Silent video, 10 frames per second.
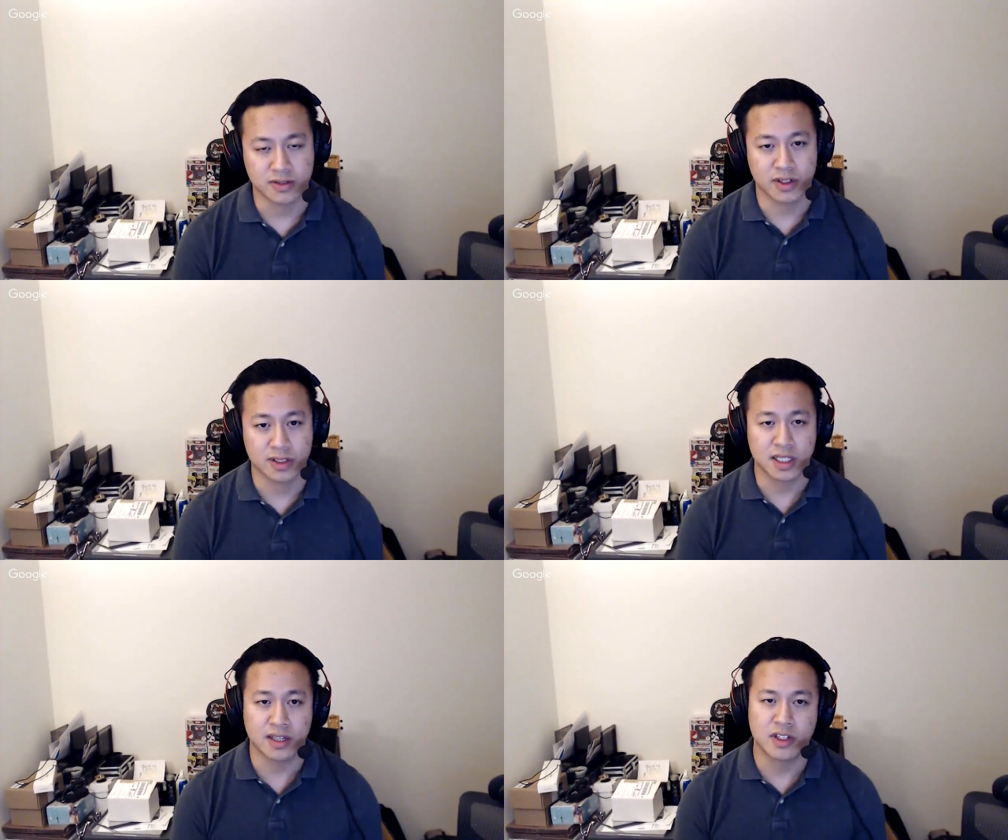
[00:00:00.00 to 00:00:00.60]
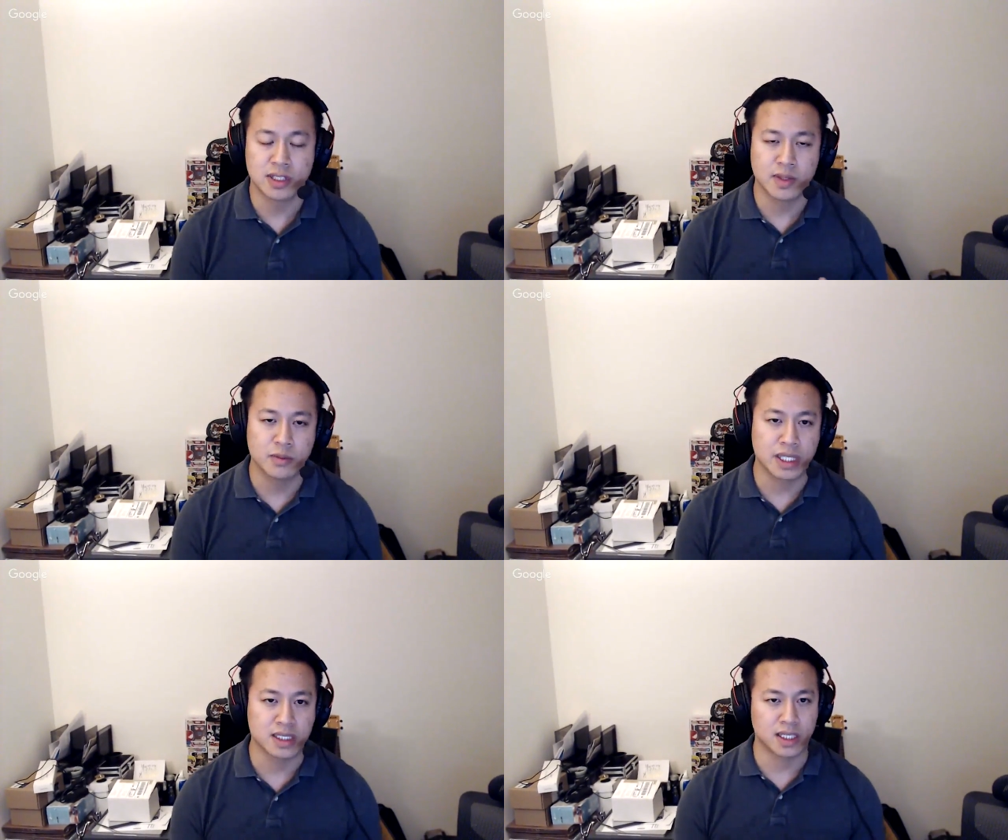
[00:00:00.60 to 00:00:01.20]
as far as like if there's something
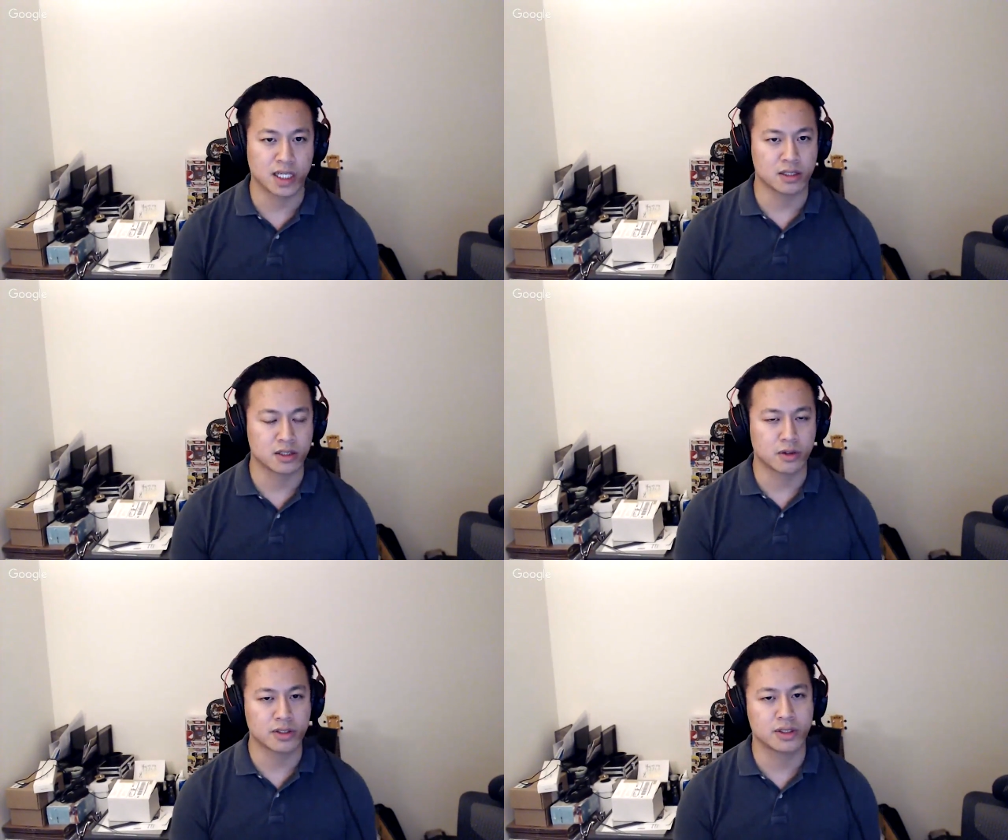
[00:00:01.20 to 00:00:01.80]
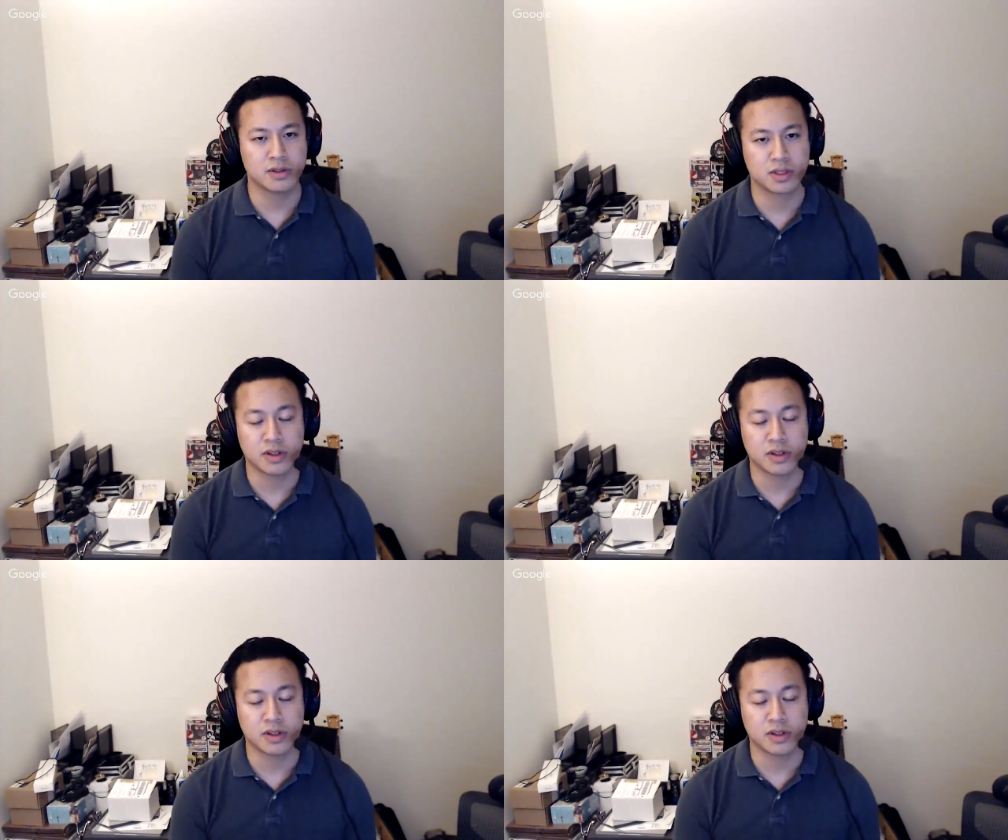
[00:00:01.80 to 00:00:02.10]
we can tailor towards you.